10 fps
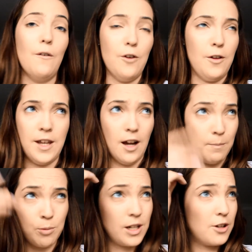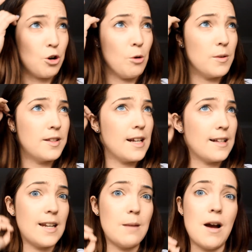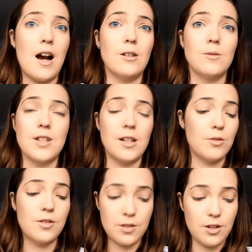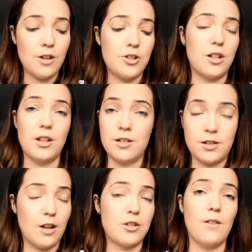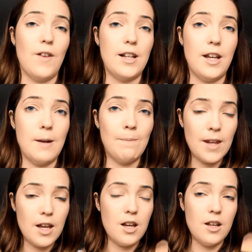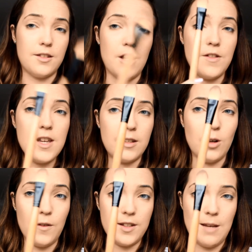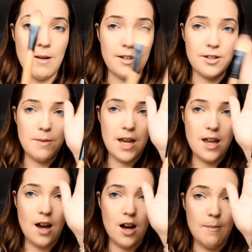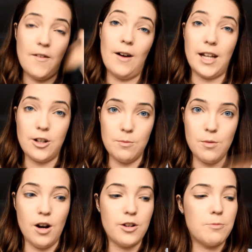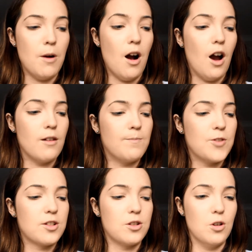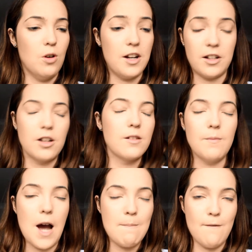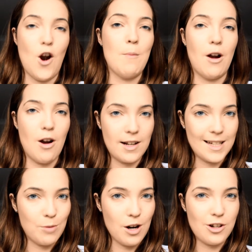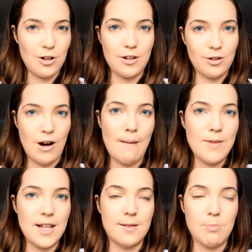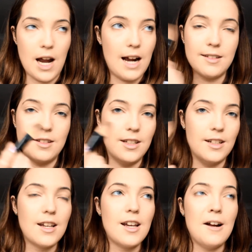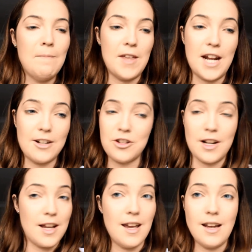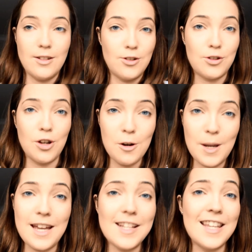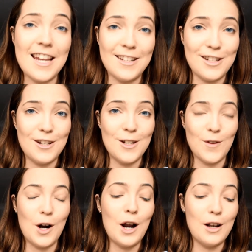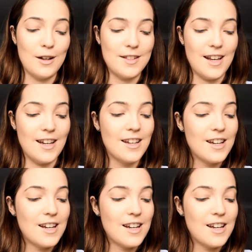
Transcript: for, I'm pretty sure it was £16, and it was such good value. So this is obviously meant to be a foundation brush, but I just thought I couldn't find my highlighting brush. I just grabbed this by accident, and actually it is so easy to use for highlighting.